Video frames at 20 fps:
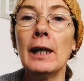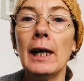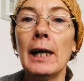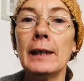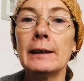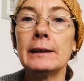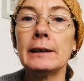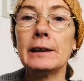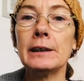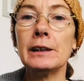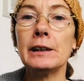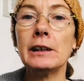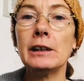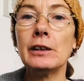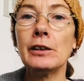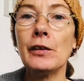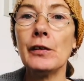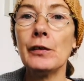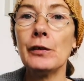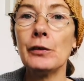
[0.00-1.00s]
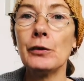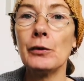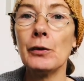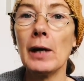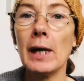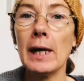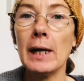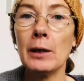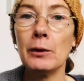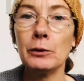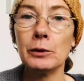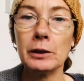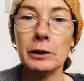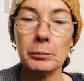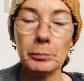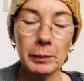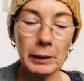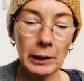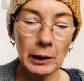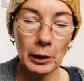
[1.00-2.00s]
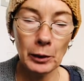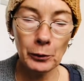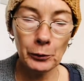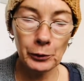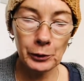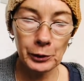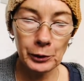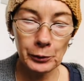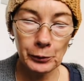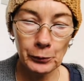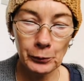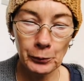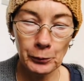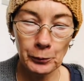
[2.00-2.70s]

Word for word: and into the ground below you.